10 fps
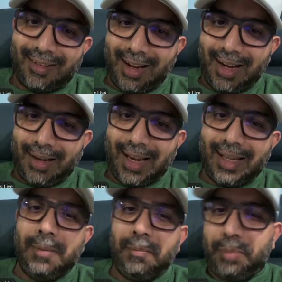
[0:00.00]
Alright?
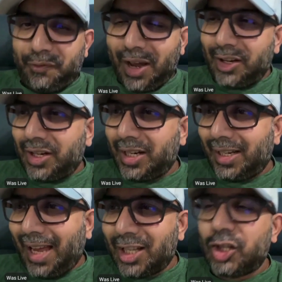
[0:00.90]
And
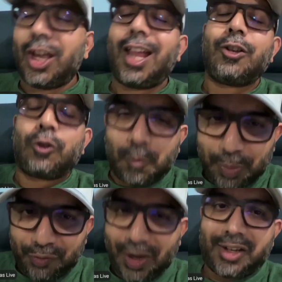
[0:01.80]
imperfection can change to
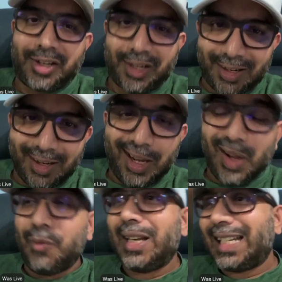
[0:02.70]
perfection
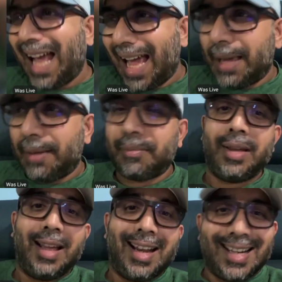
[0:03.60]
with
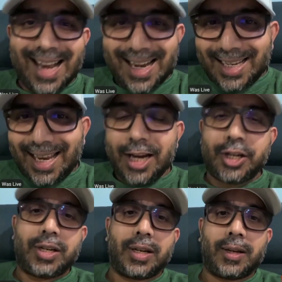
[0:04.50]
time,
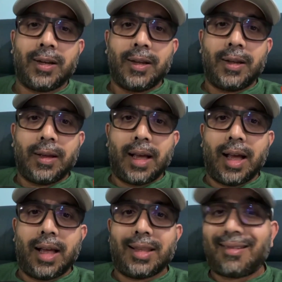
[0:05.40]
dedication,
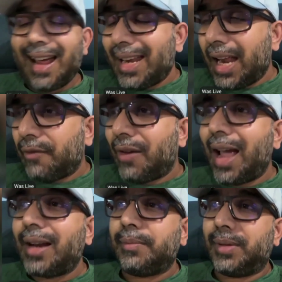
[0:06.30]
the right
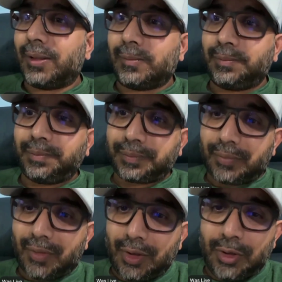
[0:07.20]
environment.
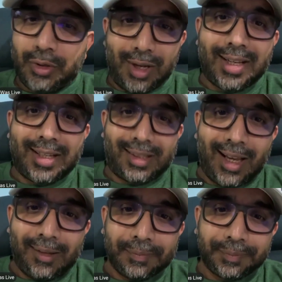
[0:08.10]
You
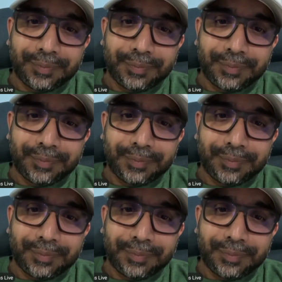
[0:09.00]
understand?